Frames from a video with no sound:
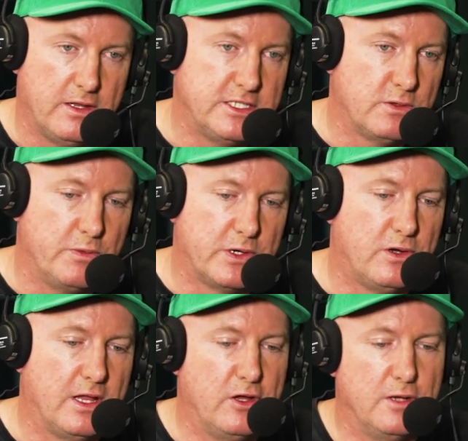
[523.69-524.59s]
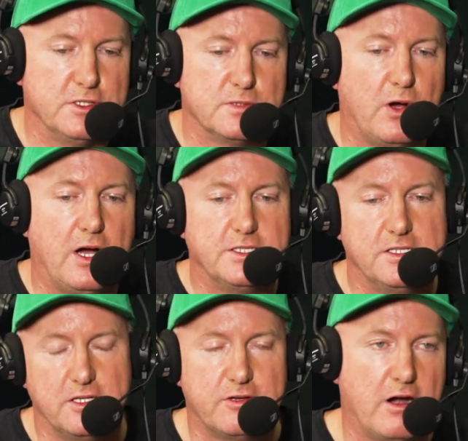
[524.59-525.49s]
These are what we call our herbs and
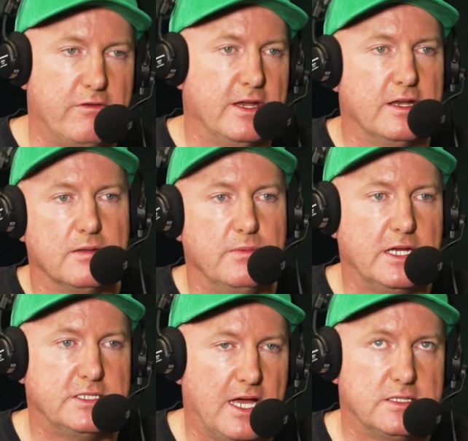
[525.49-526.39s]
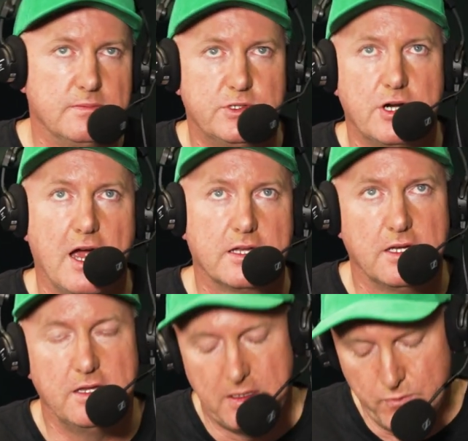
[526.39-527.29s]
spices. You throw everything into the mix, you add,
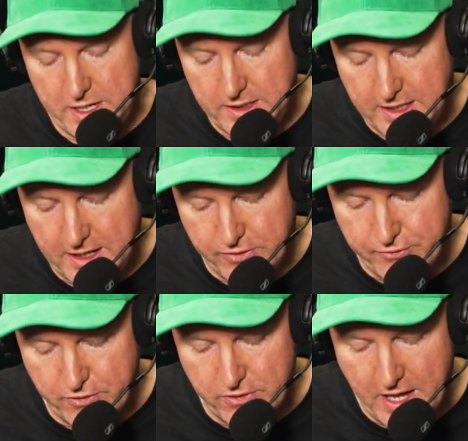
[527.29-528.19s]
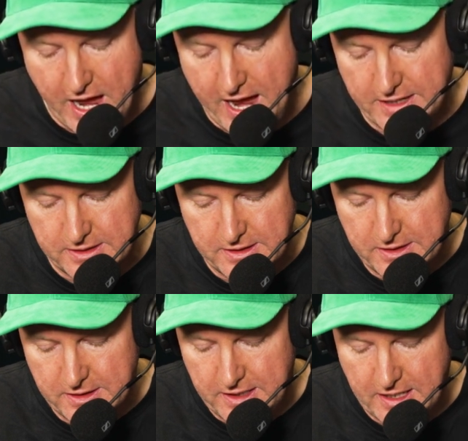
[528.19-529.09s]
subtract, and then when you get through that,
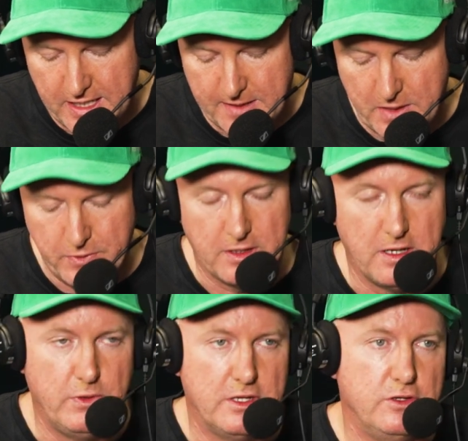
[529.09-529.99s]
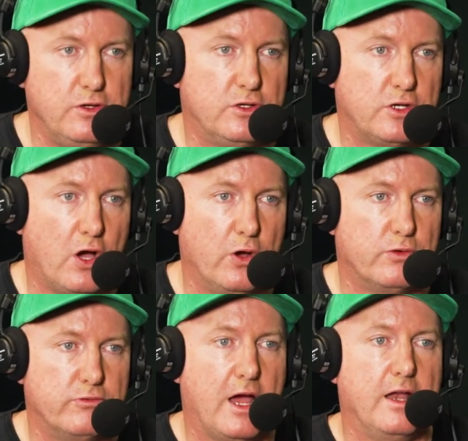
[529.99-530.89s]
you're going to come up with a with a new
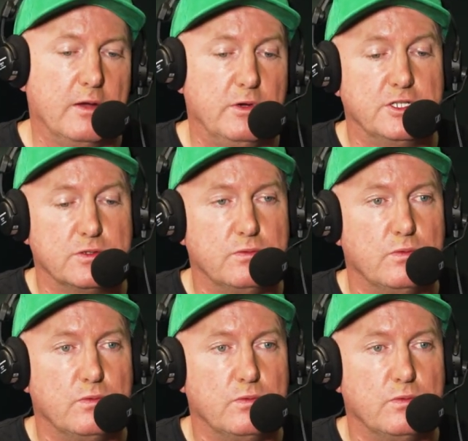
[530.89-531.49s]
total rating, What's which is